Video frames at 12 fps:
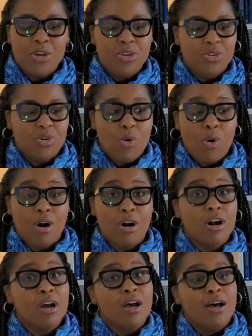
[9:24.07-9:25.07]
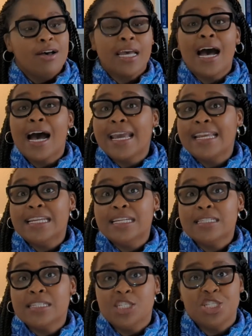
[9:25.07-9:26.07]
your
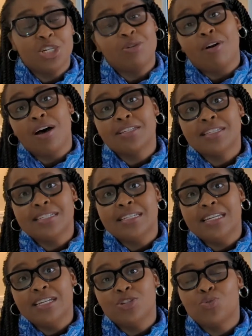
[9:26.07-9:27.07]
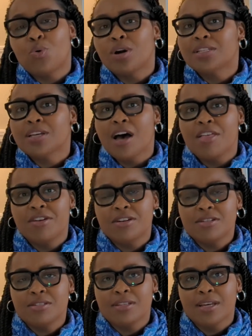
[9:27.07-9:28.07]
kindness and generosity towards
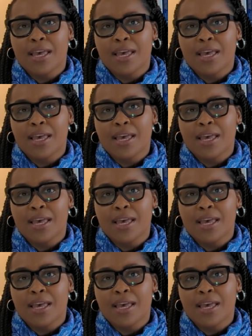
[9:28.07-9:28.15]
others?